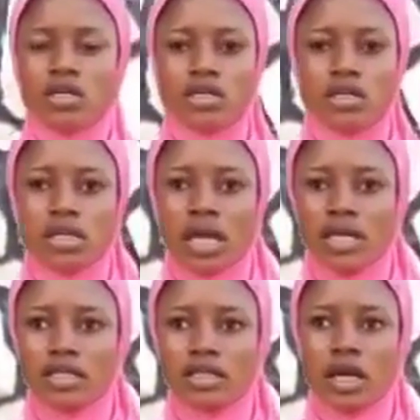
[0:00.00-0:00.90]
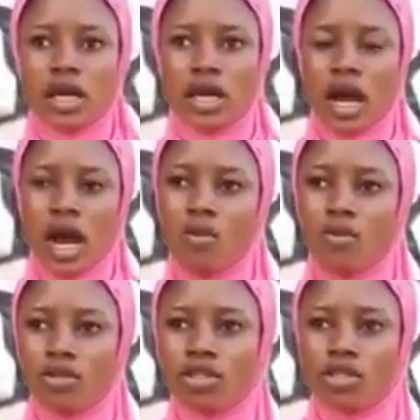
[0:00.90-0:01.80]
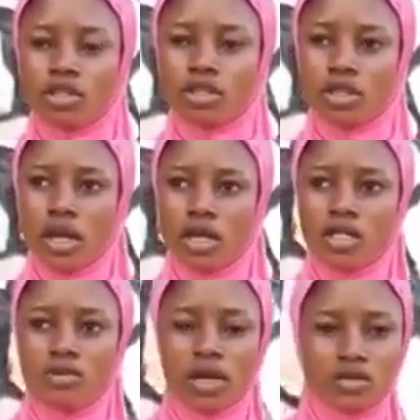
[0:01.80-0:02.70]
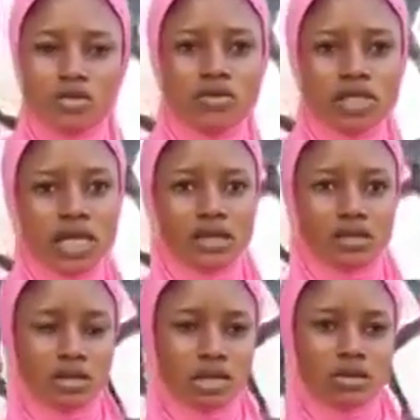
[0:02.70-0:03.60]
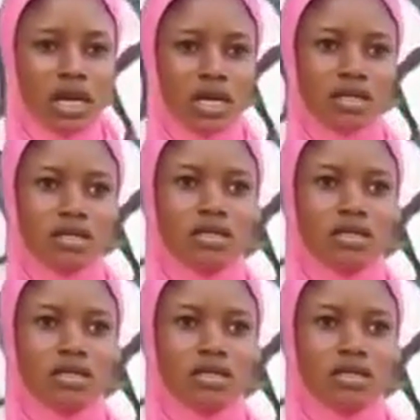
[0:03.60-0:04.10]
He said how much is my school fees. I told him that